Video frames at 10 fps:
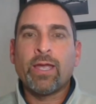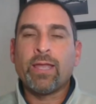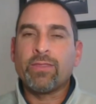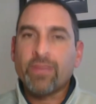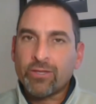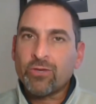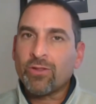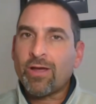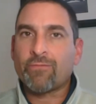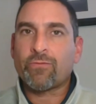and thank you a
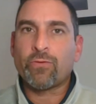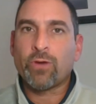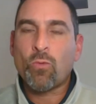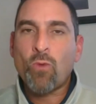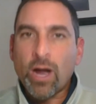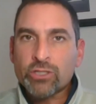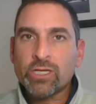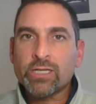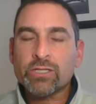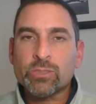lot for
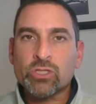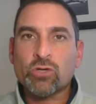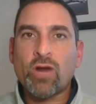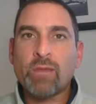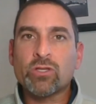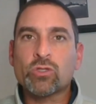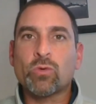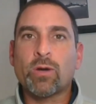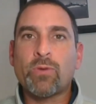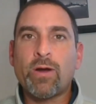watching, subscribing to
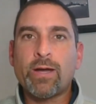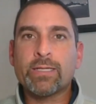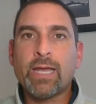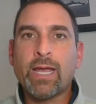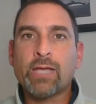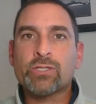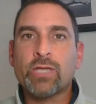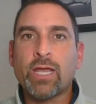our podcast,